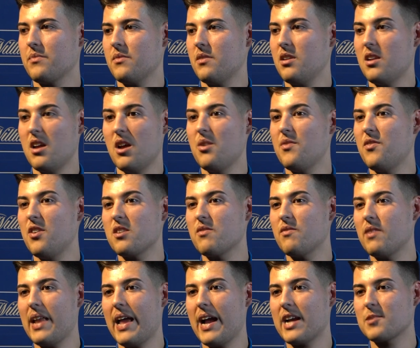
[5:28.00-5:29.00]
you know, if I can
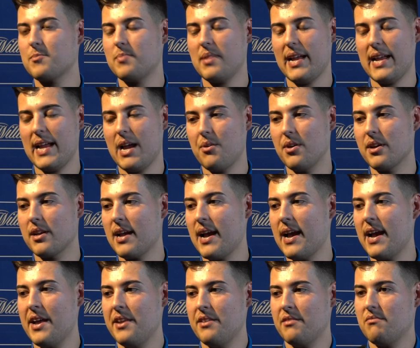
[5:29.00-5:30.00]
relax, play how I
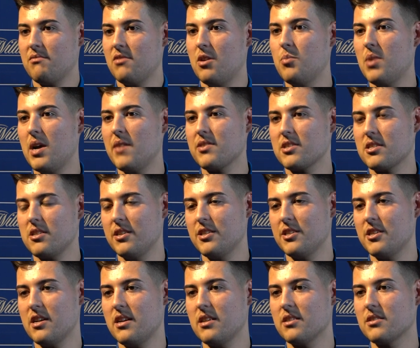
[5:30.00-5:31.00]
can, I might have a slight
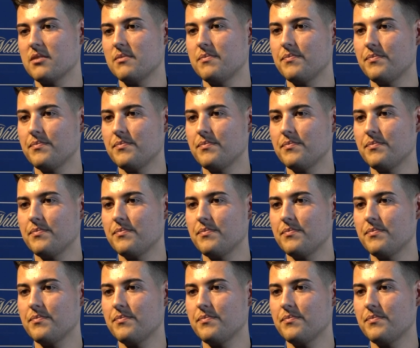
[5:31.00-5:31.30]
chance.